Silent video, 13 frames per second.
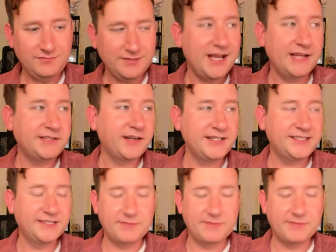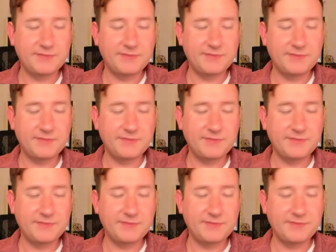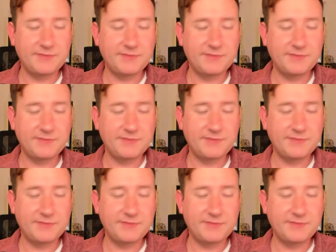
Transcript: Yeah, Donnie says my issue with it.